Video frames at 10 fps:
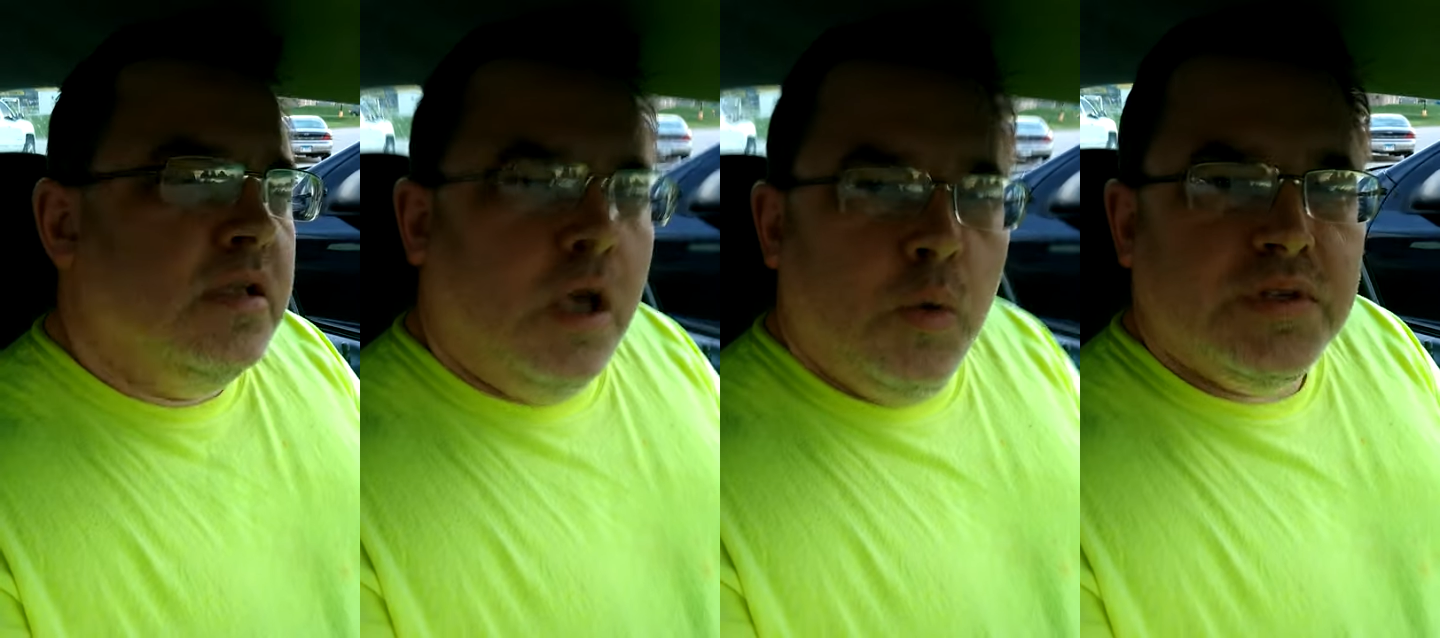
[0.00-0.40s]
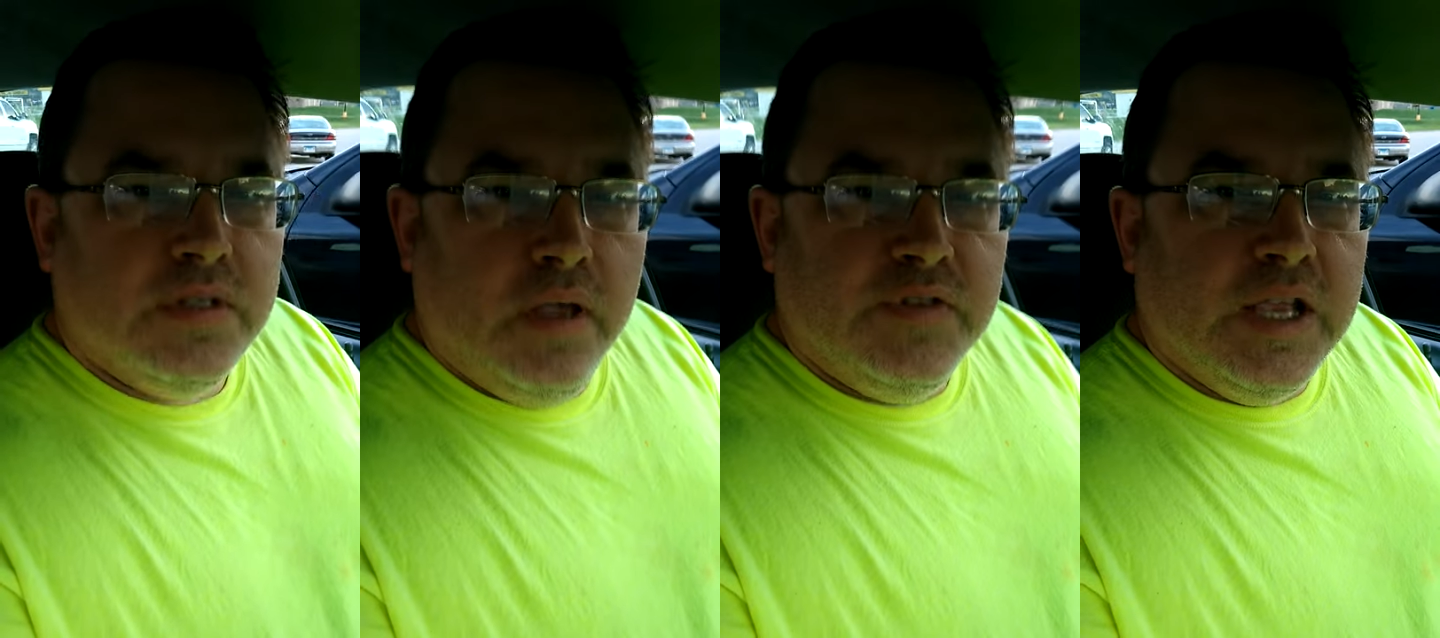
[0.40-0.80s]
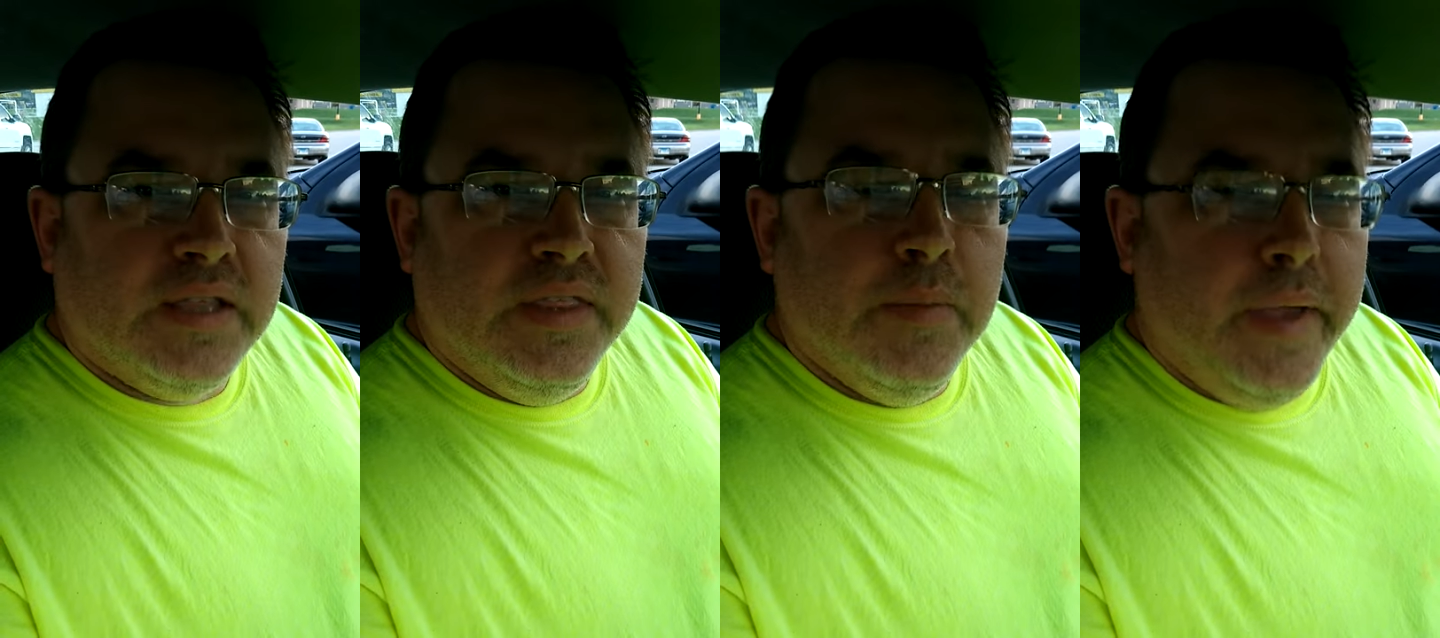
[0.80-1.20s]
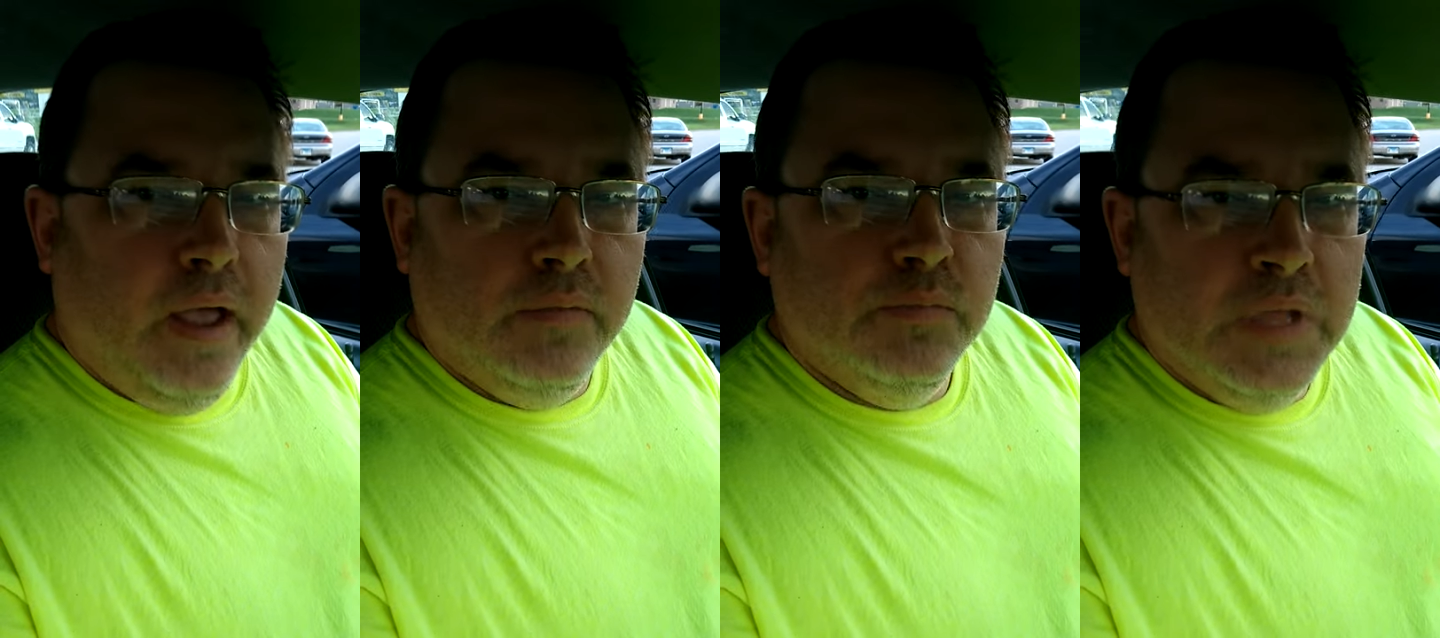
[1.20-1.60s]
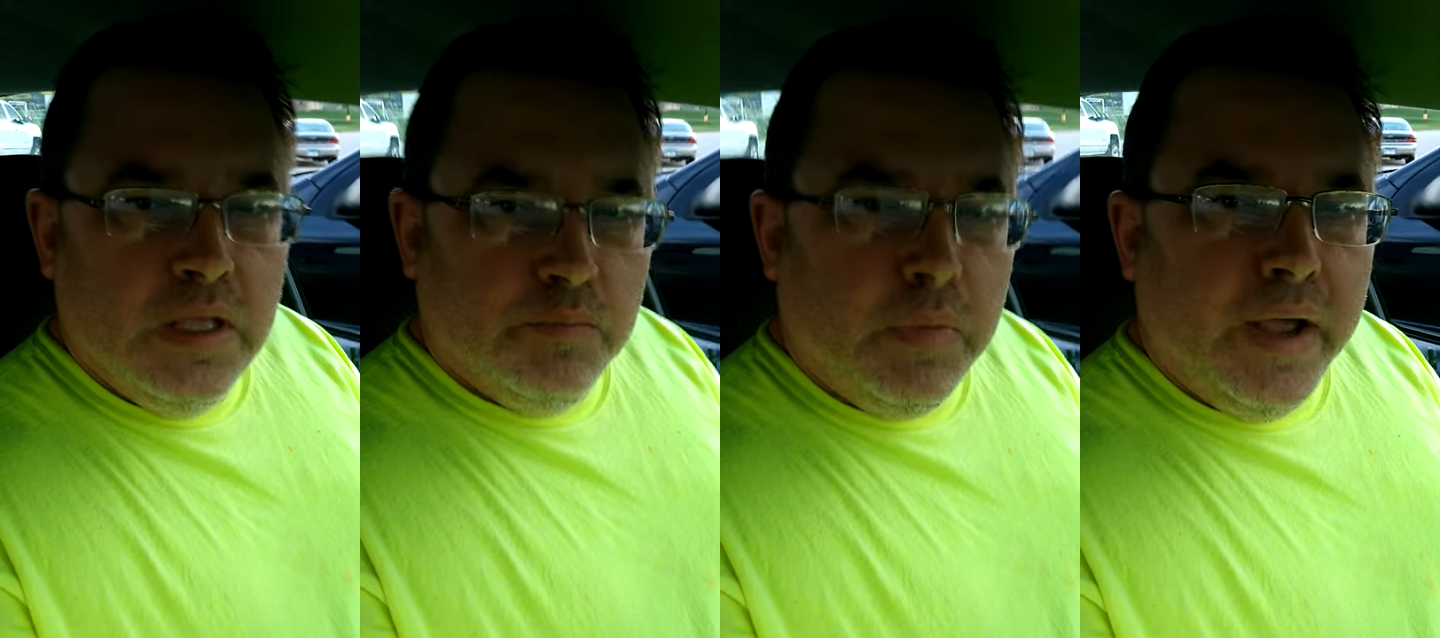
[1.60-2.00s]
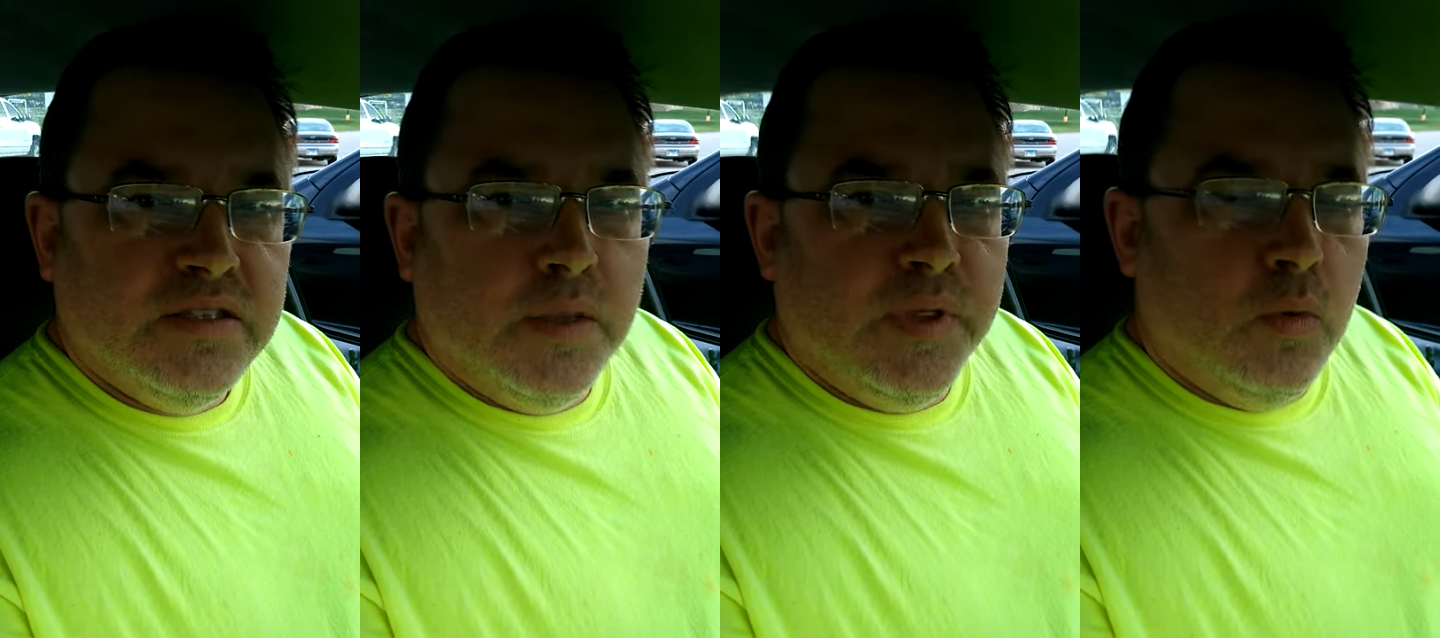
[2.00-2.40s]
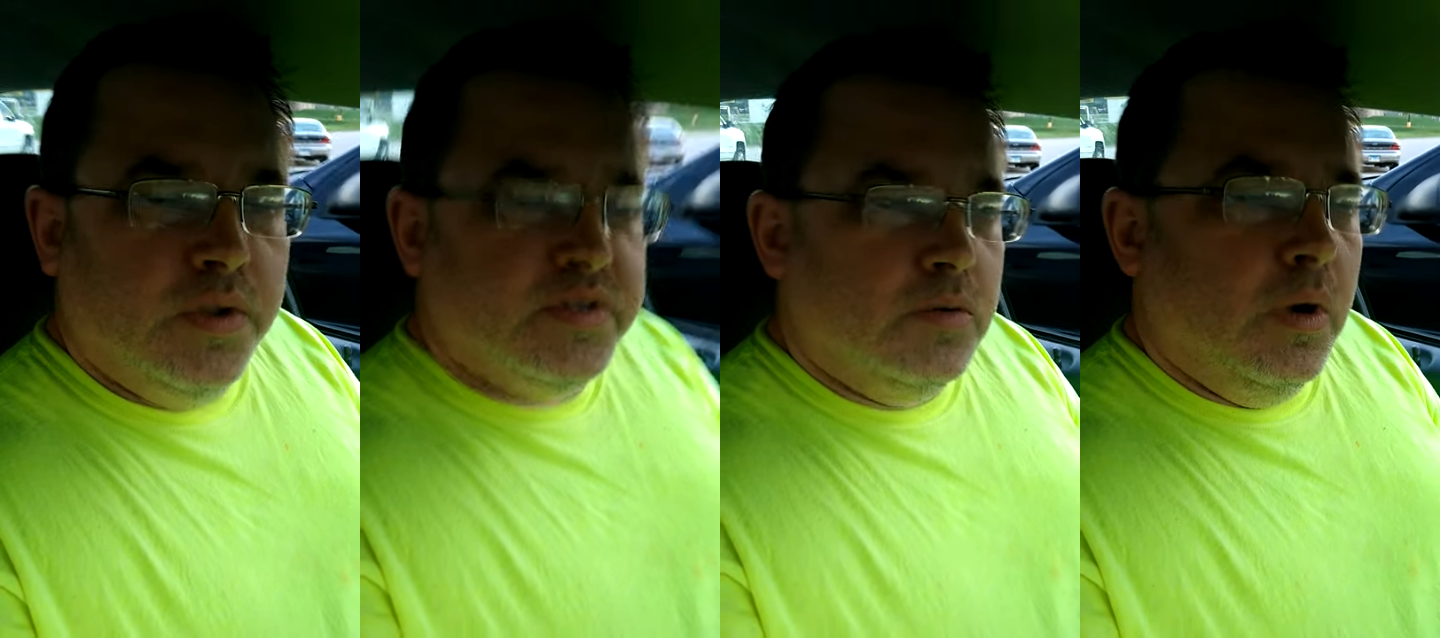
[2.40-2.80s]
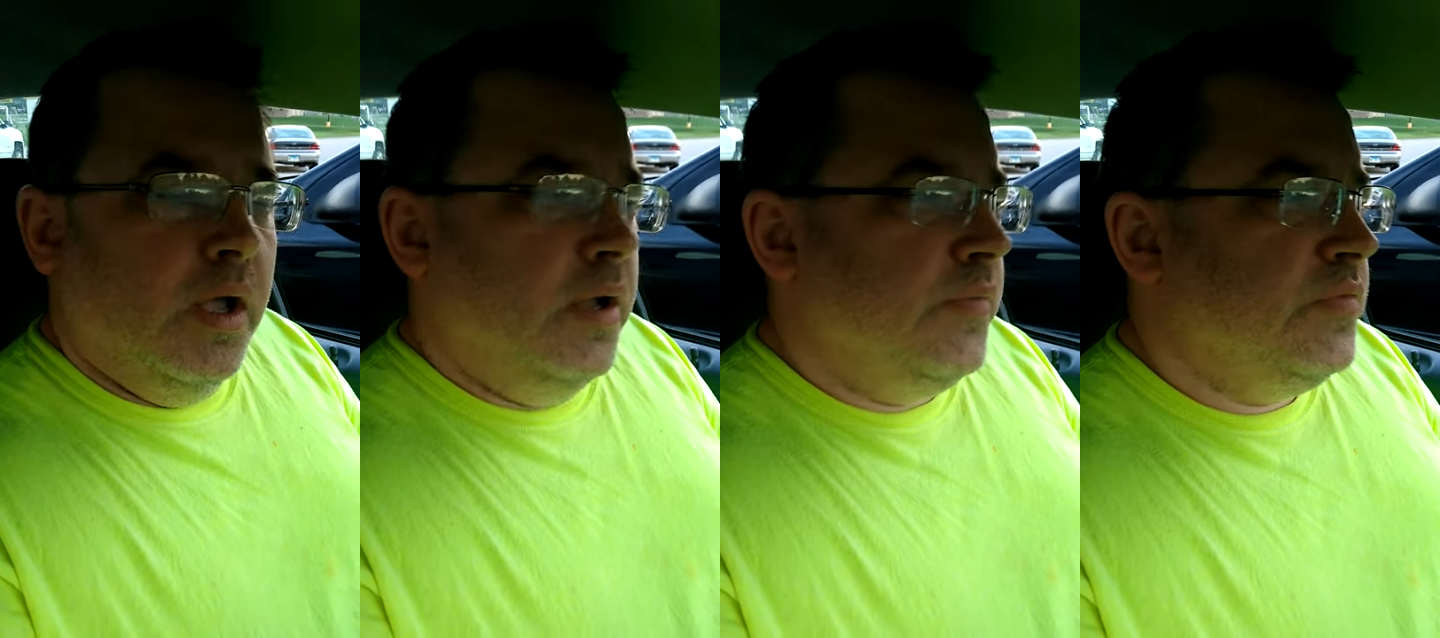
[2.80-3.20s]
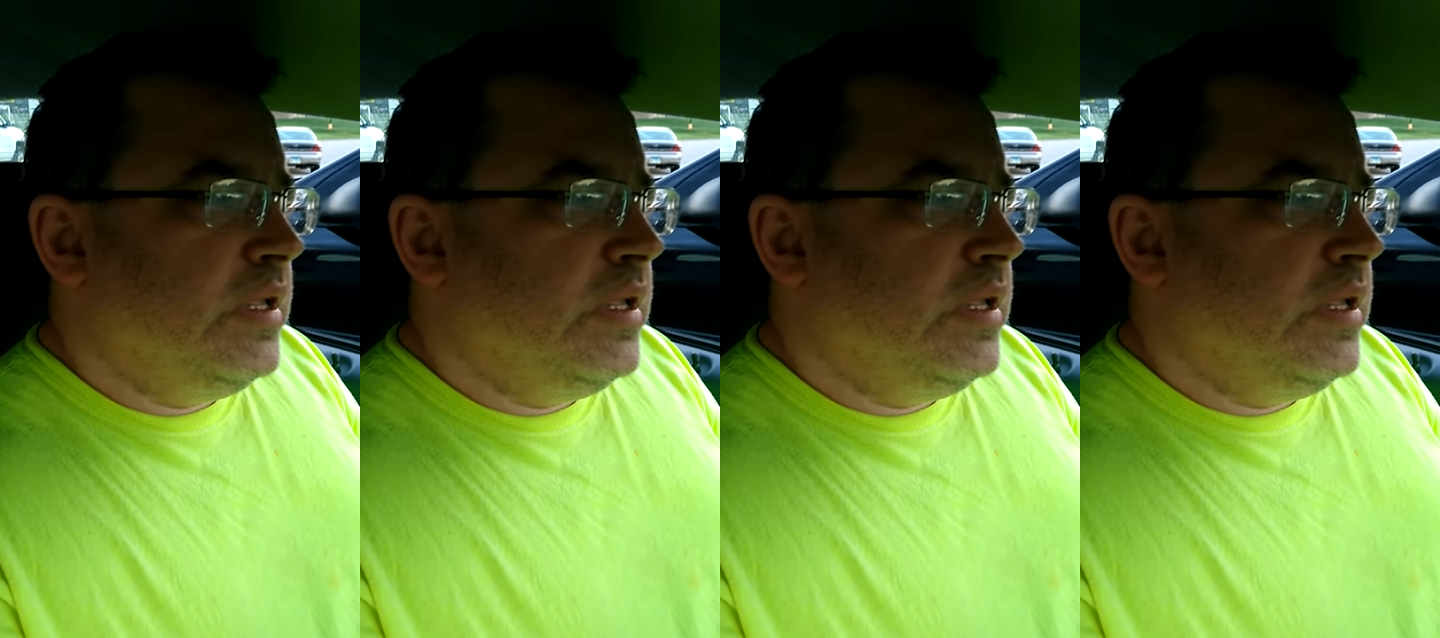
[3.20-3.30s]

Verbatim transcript: Always love checking them out and buying something once in a while.